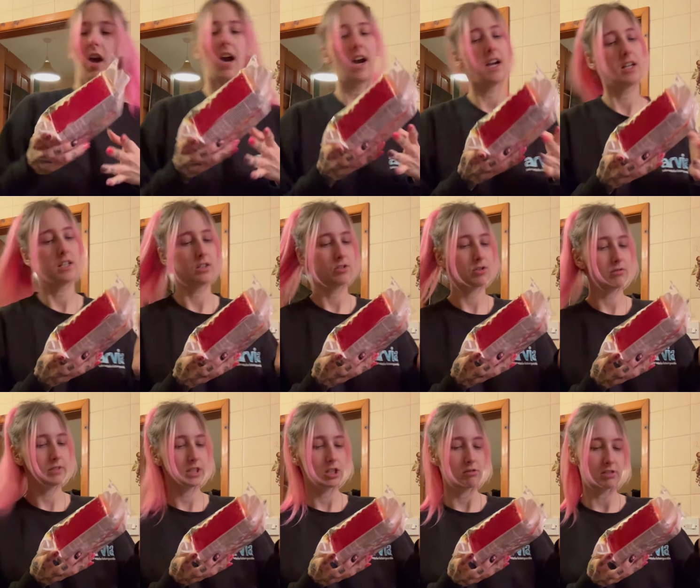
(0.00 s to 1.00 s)
I don't
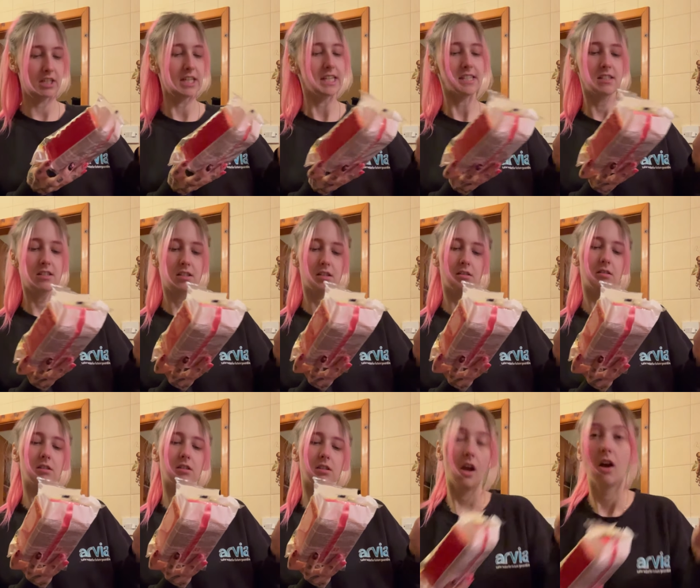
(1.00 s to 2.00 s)
really know what it is.
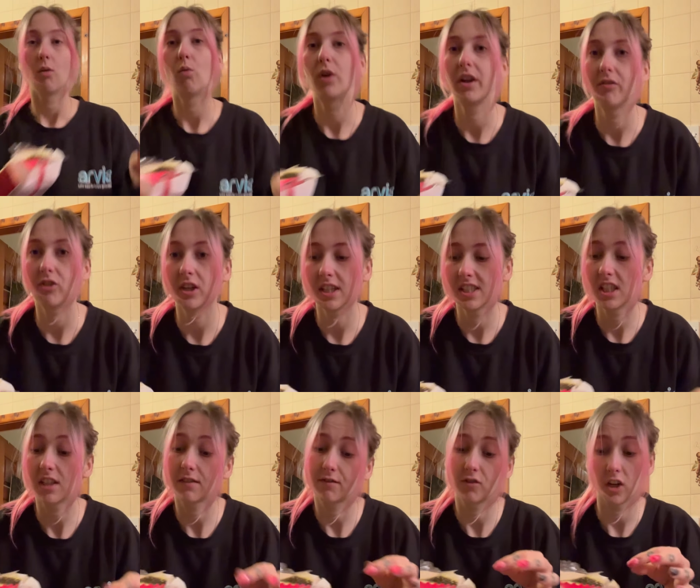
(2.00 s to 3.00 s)
Whatever it is,
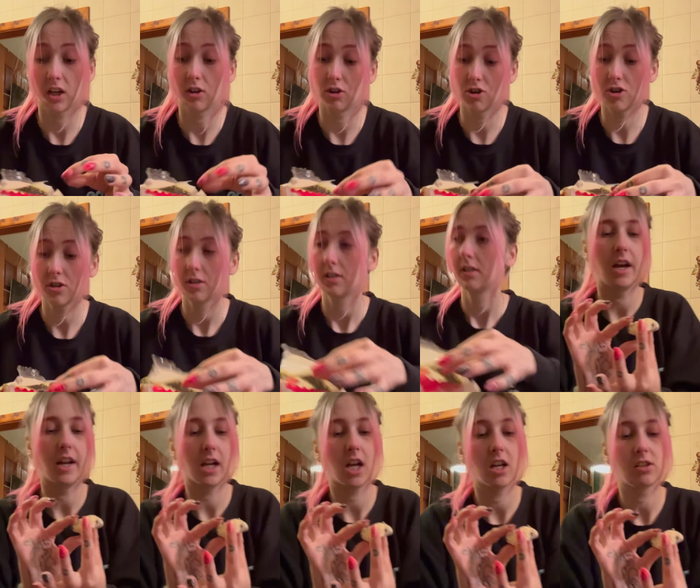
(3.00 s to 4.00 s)
it's freaking good.
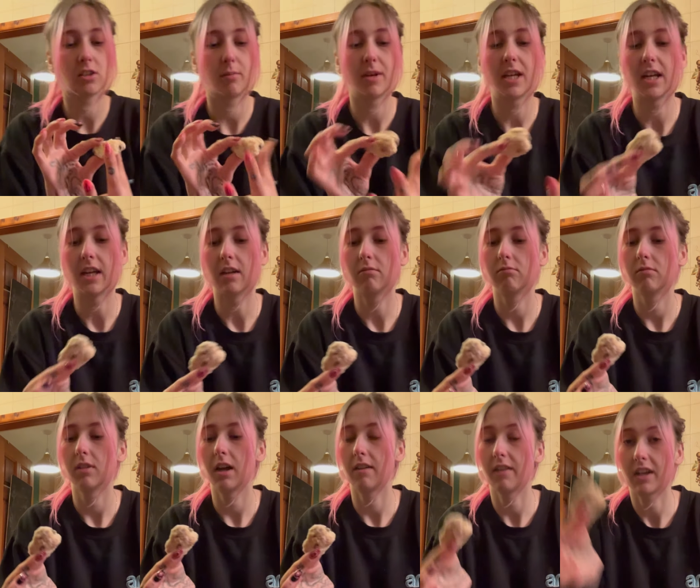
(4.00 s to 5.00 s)
And I can't stop eating it.
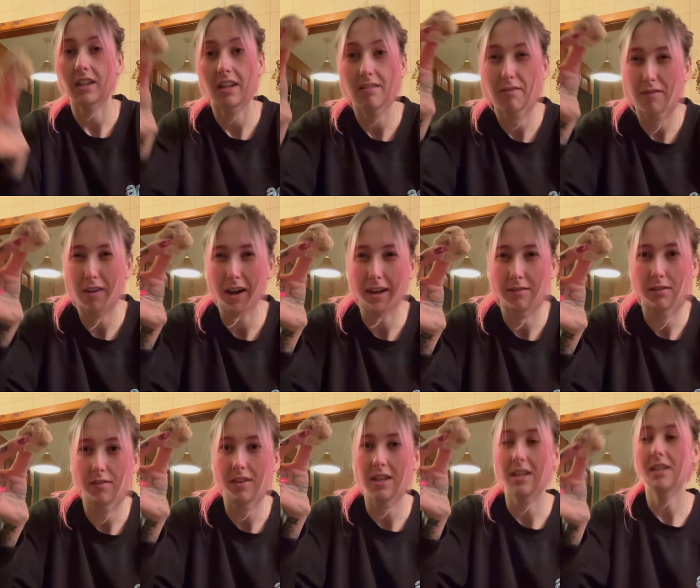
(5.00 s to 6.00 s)
I've had like 5
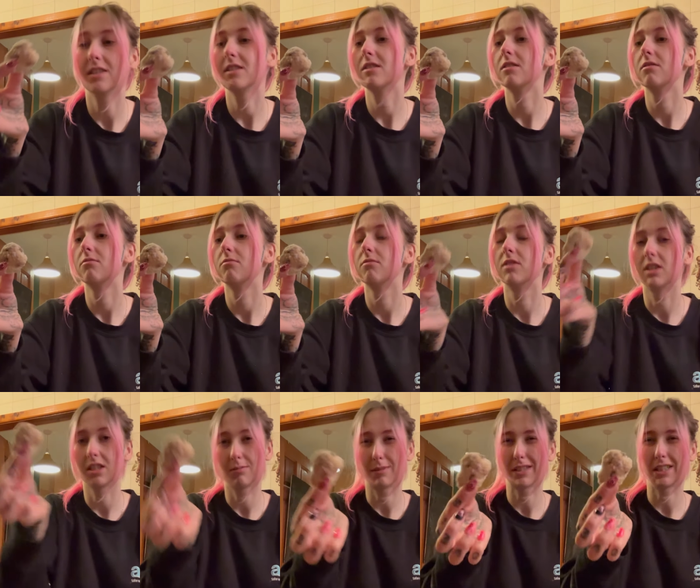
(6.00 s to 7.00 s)
of these. This
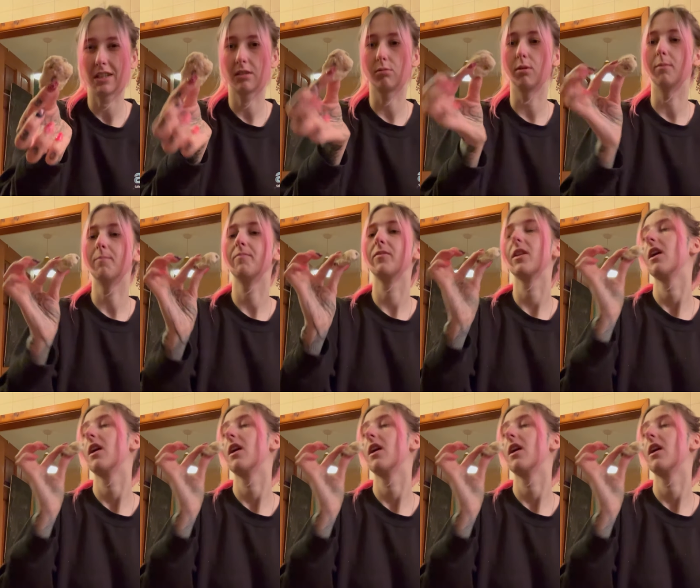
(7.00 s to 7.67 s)
is my 6th one.